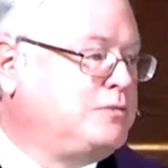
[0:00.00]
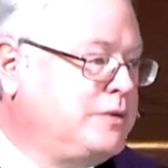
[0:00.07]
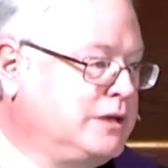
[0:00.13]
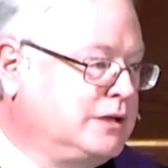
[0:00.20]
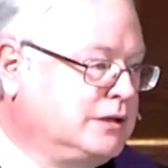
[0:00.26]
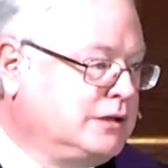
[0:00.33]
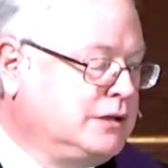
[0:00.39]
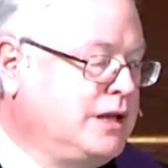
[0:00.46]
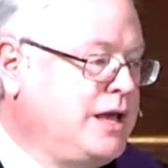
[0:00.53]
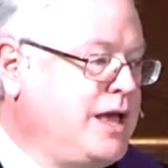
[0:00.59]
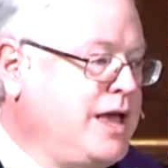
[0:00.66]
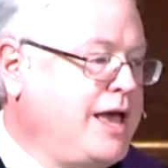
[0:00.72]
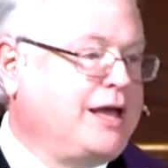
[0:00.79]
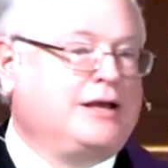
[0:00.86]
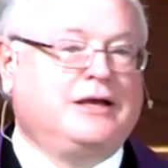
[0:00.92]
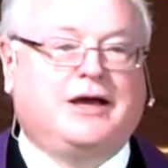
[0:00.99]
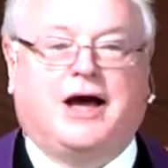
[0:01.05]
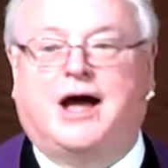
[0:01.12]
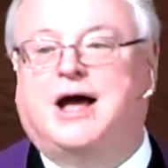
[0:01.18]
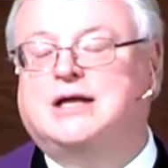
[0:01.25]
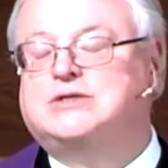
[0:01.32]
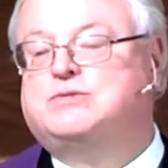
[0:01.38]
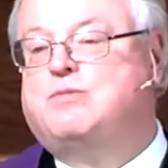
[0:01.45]
will and
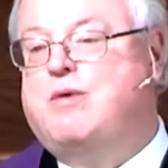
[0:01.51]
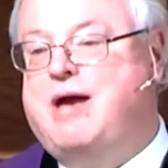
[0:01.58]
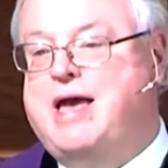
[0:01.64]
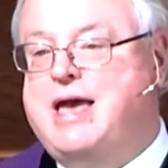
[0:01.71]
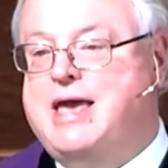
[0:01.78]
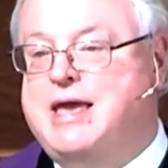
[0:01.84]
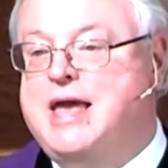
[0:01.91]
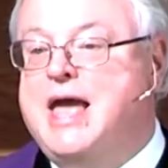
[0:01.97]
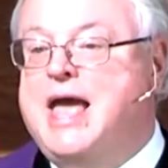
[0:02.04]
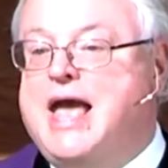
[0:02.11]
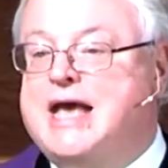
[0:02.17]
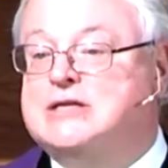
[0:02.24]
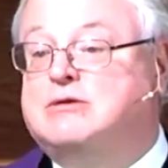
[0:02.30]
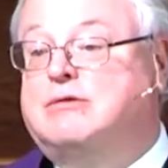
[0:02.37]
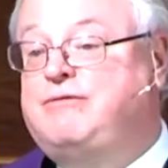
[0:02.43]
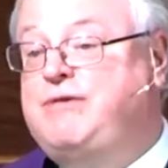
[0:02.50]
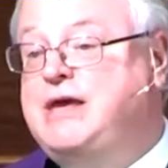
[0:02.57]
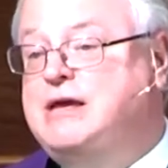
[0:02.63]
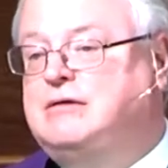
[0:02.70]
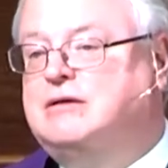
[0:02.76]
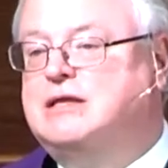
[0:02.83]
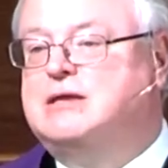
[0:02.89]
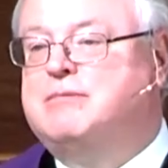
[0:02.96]
God's way as
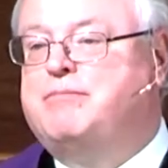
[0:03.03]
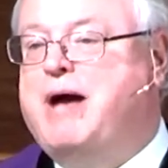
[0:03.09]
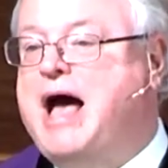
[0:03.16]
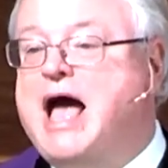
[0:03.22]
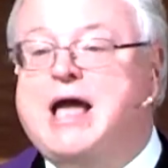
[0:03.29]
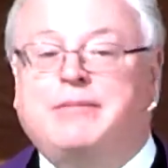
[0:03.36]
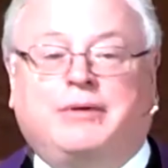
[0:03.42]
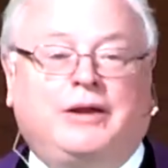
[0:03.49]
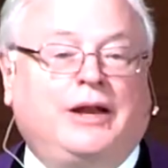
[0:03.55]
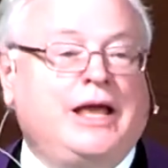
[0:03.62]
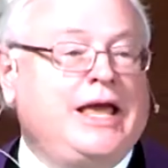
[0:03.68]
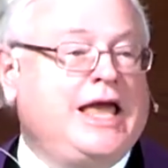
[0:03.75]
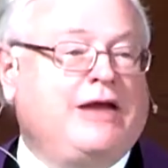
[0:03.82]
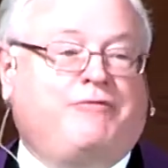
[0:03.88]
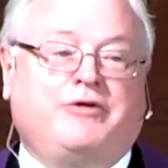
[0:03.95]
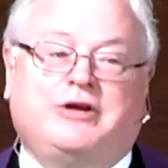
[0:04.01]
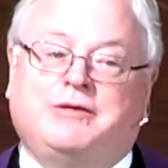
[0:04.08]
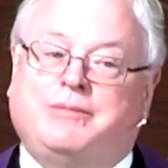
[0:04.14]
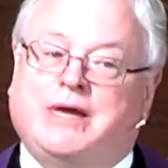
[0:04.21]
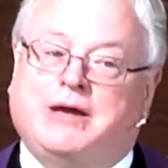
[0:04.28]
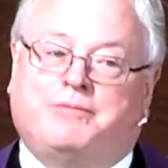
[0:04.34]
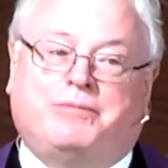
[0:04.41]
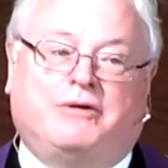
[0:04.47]
revealed in the Bible if we're to
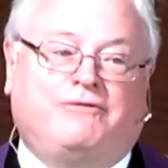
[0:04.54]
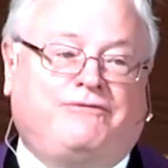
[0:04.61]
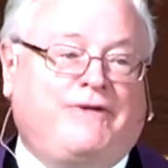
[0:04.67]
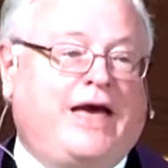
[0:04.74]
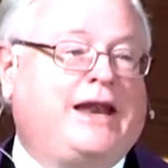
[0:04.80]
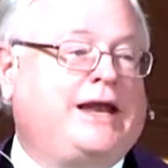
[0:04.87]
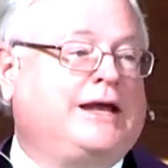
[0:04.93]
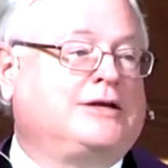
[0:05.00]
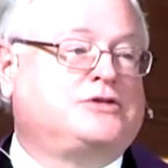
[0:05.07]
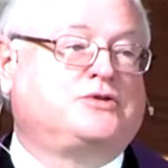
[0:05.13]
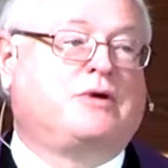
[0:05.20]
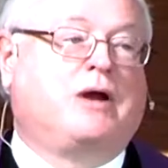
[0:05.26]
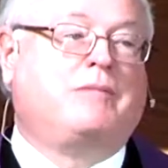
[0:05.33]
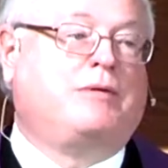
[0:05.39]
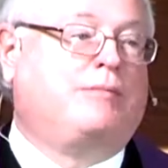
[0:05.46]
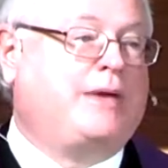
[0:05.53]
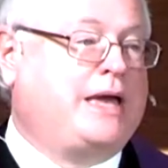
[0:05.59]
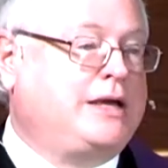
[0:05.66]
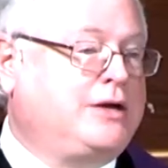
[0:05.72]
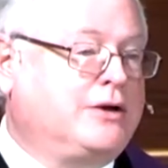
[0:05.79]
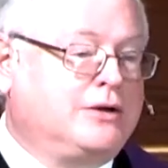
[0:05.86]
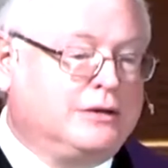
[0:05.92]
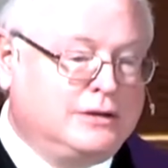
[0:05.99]
be a prophetic
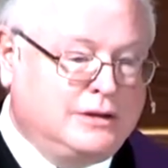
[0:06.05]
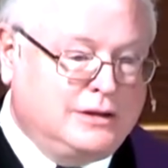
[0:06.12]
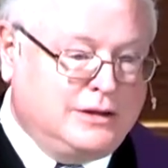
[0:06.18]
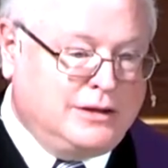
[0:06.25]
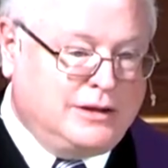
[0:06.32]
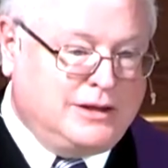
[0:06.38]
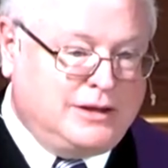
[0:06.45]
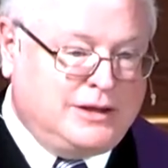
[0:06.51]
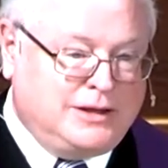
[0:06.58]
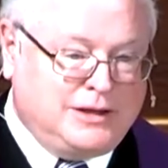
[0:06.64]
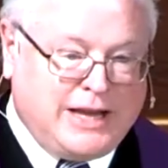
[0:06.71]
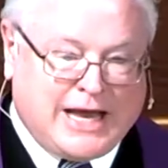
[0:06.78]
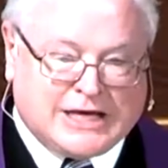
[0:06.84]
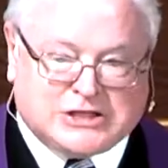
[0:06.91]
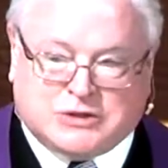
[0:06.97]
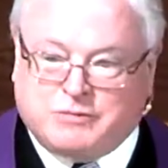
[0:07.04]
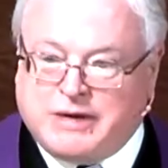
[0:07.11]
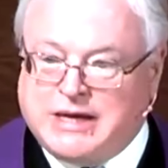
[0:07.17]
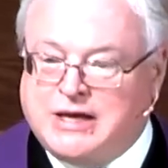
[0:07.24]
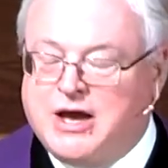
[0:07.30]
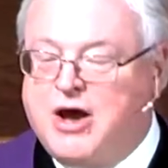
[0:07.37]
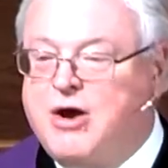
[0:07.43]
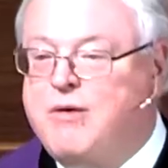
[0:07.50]
troublemaker, lest we
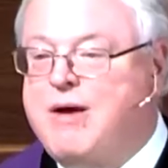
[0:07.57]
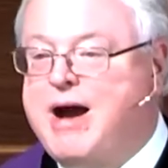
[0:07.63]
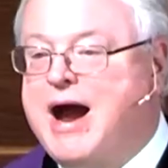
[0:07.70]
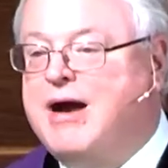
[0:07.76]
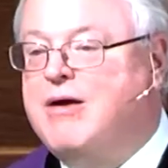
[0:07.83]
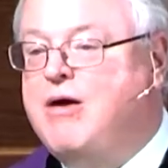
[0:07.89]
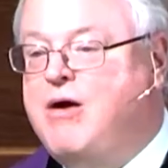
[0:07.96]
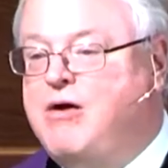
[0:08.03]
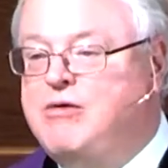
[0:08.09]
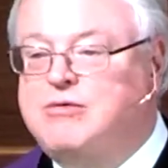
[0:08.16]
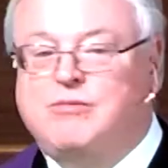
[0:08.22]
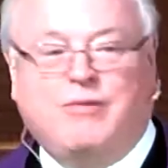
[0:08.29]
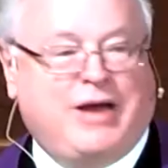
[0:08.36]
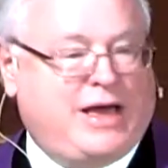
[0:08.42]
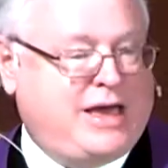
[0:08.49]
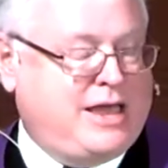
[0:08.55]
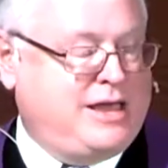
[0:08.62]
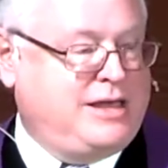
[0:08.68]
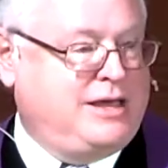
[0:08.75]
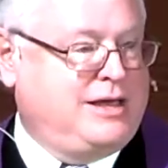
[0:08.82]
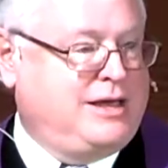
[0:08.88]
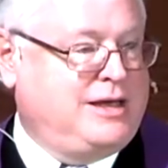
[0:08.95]
go our own way